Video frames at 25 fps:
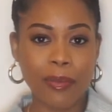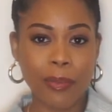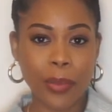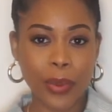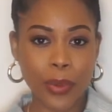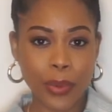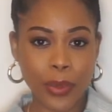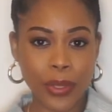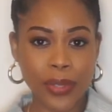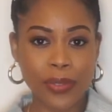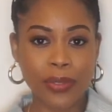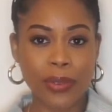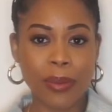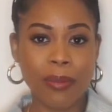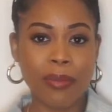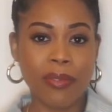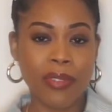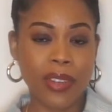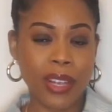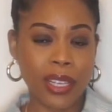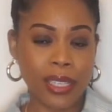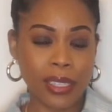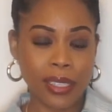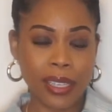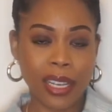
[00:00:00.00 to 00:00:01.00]
bought from
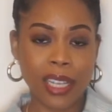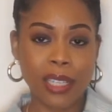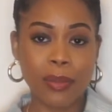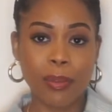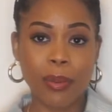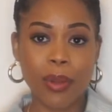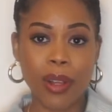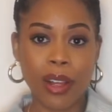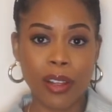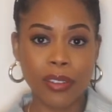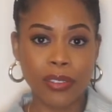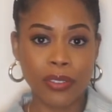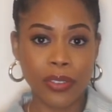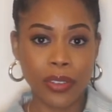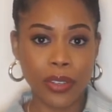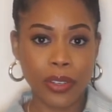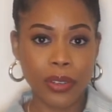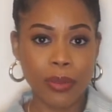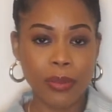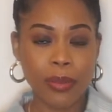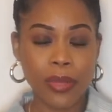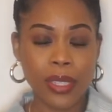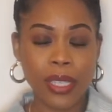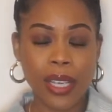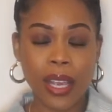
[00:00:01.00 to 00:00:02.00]
Verset
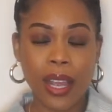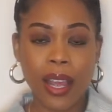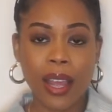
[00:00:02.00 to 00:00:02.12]
Parfums.